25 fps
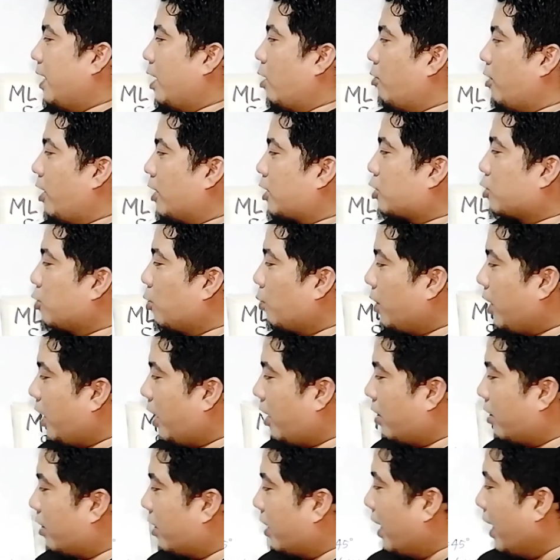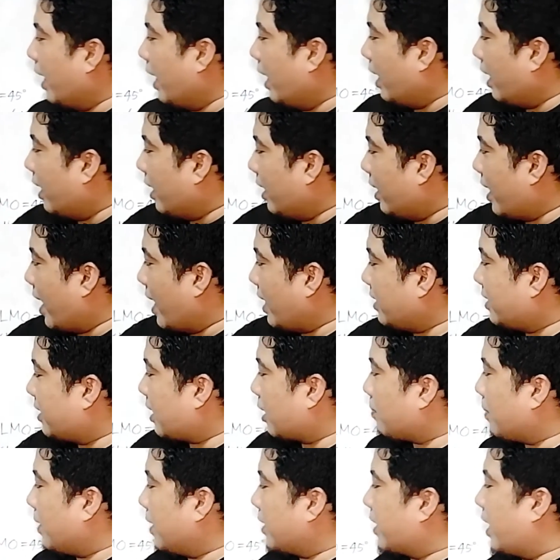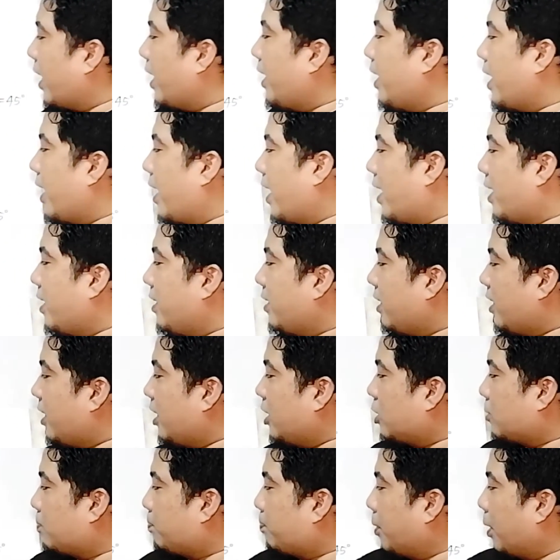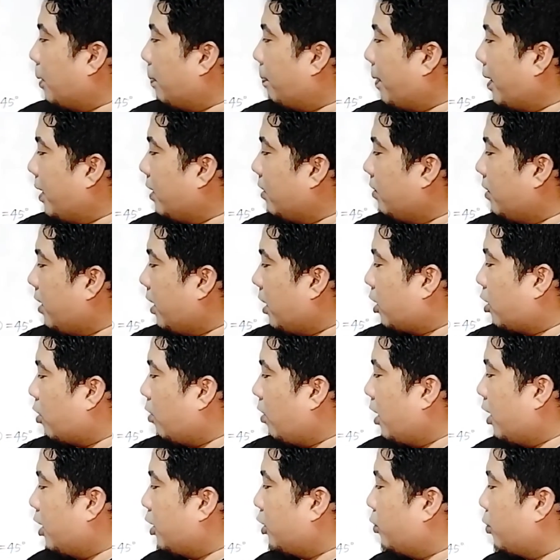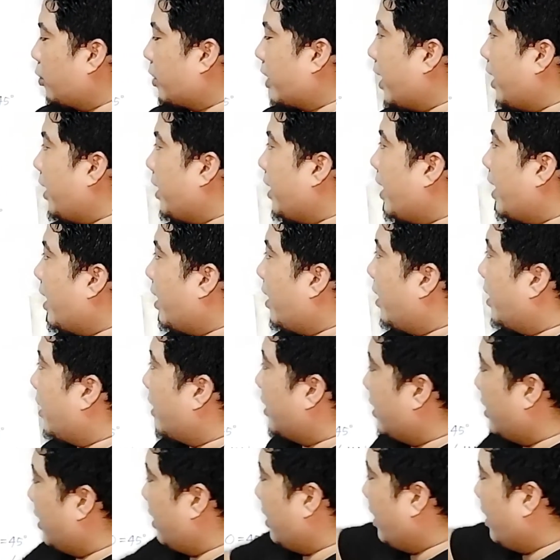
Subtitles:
Now, let's go here. Line segment KN is perpendicular to KL.